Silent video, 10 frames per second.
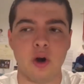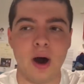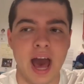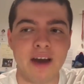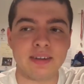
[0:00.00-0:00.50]
I
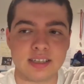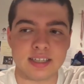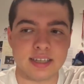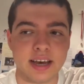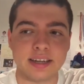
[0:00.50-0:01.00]
haven't
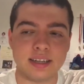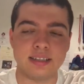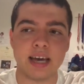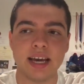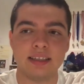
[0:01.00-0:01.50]
decided the
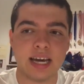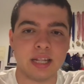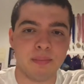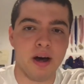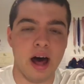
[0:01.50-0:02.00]
date yet,
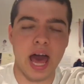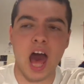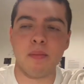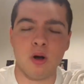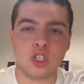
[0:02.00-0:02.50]
but I
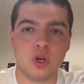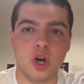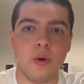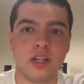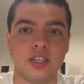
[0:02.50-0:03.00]
am also
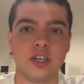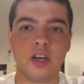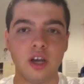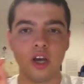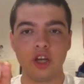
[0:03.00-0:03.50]
going to
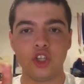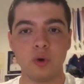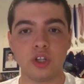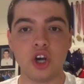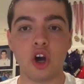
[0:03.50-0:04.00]
do a
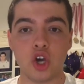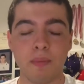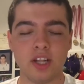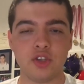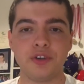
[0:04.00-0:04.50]

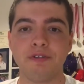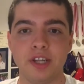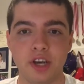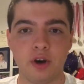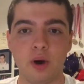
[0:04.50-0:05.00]
documentary
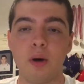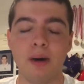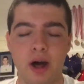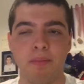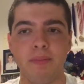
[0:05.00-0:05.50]
video
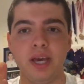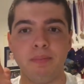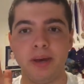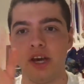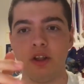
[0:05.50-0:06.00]
about me
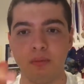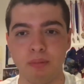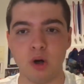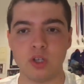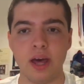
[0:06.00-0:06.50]
being on the
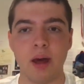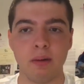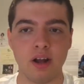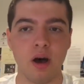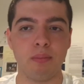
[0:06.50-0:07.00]
boat and I'm
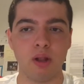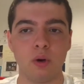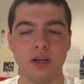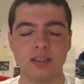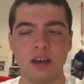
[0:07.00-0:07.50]
gonna upload
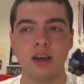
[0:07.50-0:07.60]
it